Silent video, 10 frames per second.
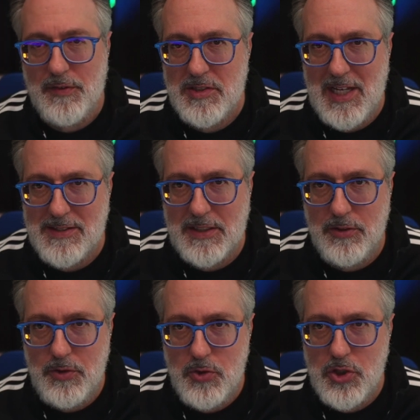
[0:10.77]
of the TestGuild
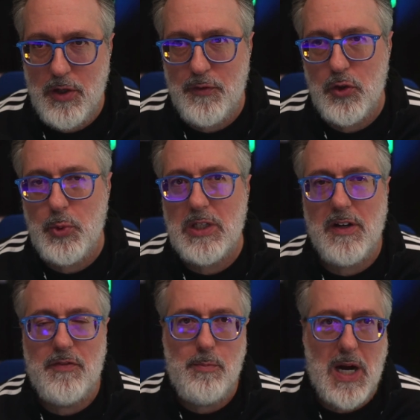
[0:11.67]
News Show for the week
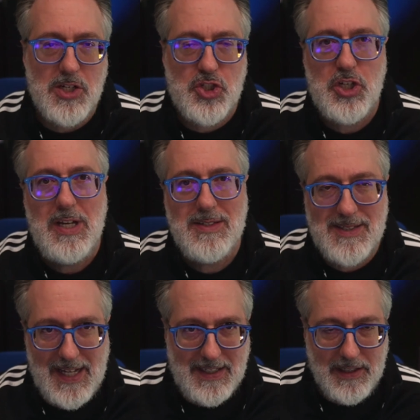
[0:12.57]
of March
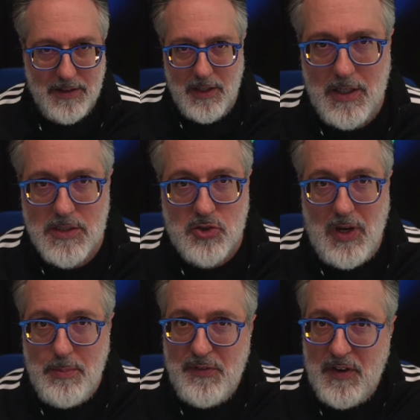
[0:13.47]
2nd. So
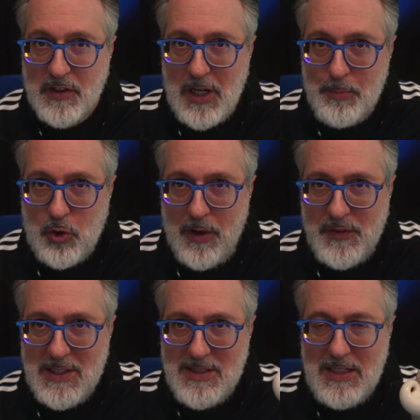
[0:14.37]
grab your favorite cup of
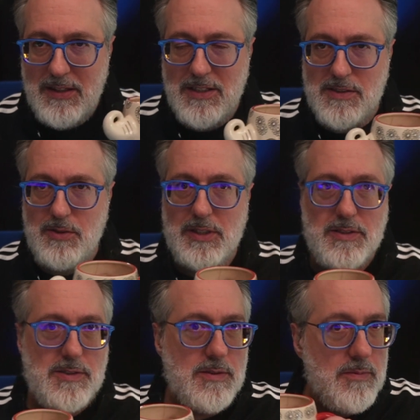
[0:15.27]
coffee or tea and let's do
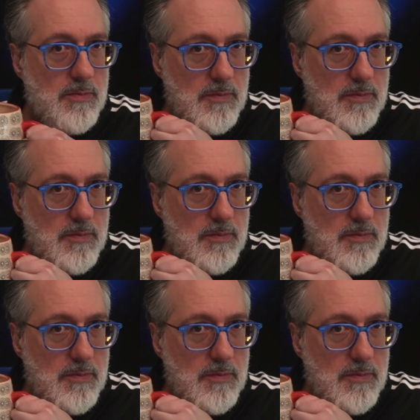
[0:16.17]
this.